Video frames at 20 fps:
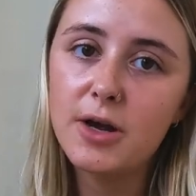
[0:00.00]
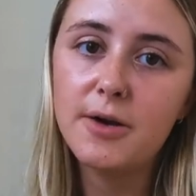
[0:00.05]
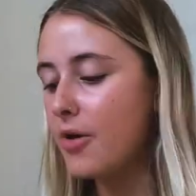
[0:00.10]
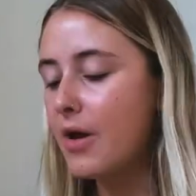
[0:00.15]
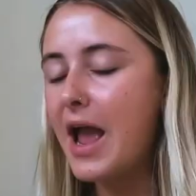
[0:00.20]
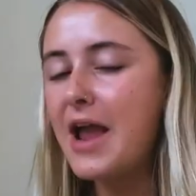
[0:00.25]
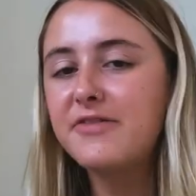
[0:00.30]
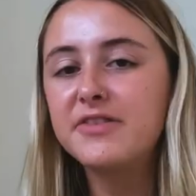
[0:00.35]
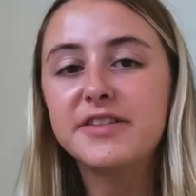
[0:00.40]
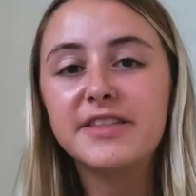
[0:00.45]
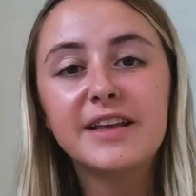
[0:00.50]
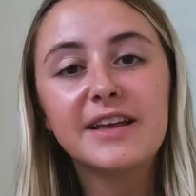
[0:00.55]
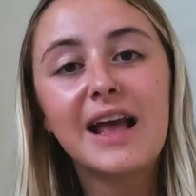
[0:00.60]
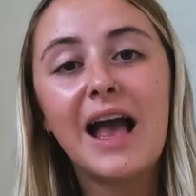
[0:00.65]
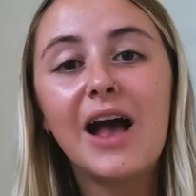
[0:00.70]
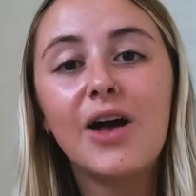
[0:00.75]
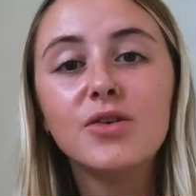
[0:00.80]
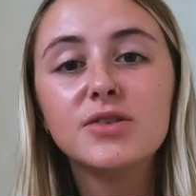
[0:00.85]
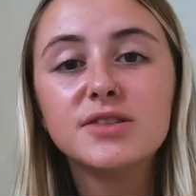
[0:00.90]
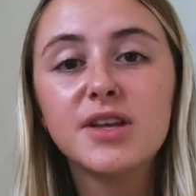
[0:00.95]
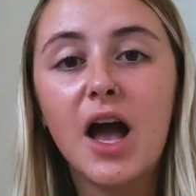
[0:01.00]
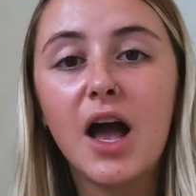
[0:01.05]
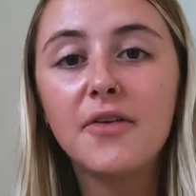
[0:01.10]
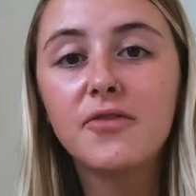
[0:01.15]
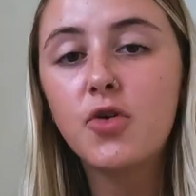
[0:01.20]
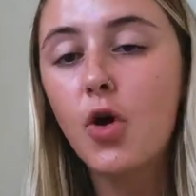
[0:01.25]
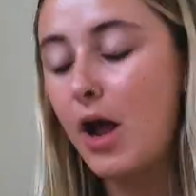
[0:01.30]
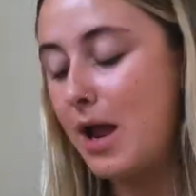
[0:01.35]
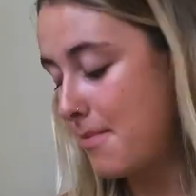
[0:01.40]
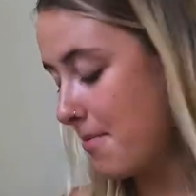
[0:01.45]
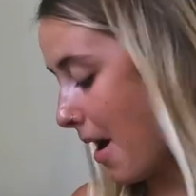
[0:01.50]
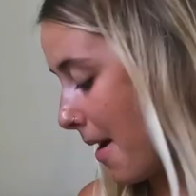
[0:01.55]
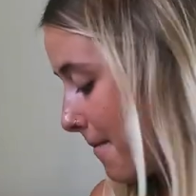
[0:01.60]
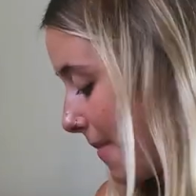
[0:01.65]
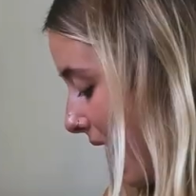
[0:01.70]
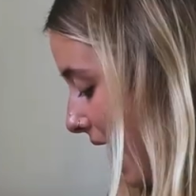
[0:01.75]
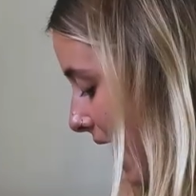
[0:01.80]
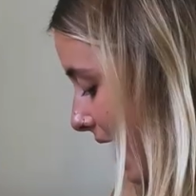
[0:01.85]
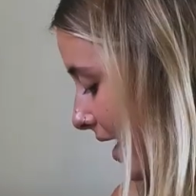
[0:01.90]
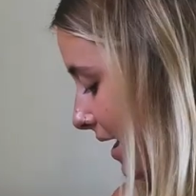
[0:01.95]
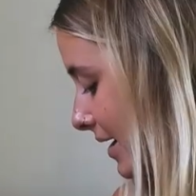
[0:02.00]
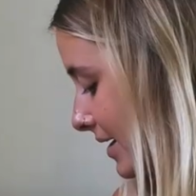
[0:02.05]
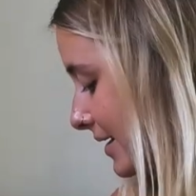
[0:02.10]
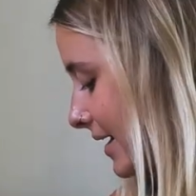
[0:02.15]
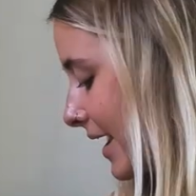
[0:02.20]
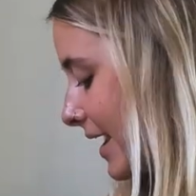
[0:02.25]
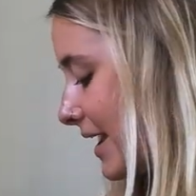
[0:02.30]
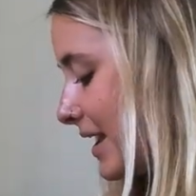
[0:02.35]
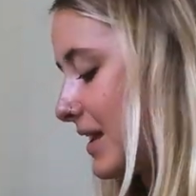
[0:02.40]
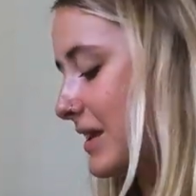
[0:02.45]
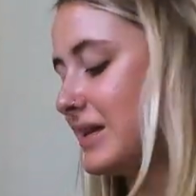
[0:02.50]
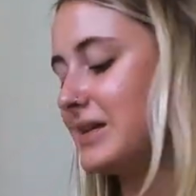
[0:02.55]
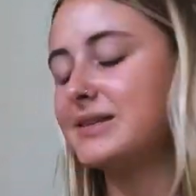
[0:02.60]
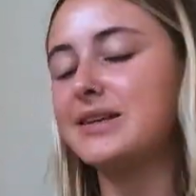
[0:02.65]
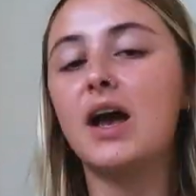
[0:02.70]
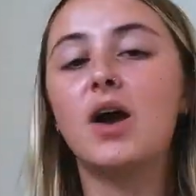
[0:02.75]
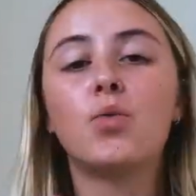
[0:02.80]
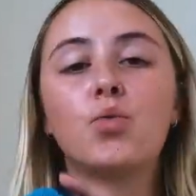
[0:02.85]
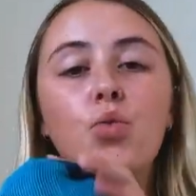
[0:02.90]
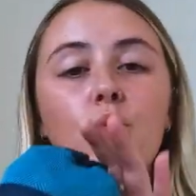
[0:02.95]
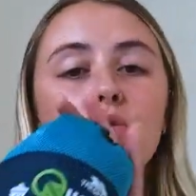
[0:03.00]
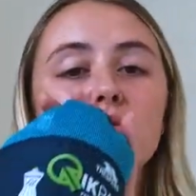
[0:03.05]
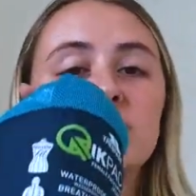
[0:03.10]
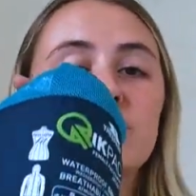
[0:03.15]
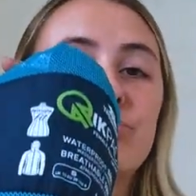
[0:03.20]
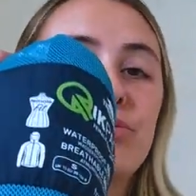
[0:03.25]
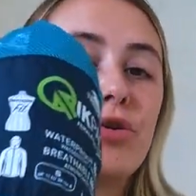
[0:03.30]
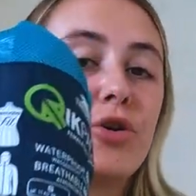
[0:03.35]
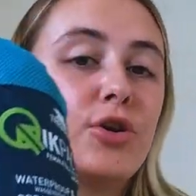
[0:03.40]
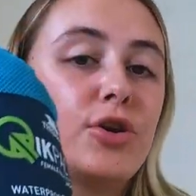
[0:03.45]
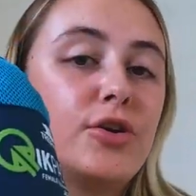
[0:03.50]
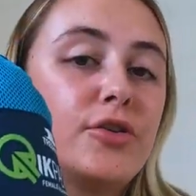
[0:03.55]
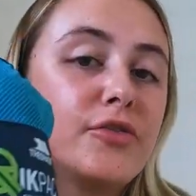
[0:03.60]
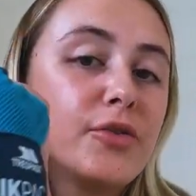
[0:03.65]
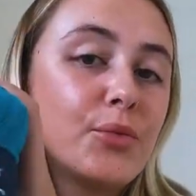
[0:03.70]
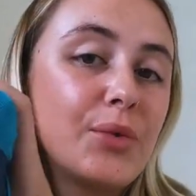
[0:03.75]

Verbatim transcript: So everything else that I've got in my bag is a waterproof.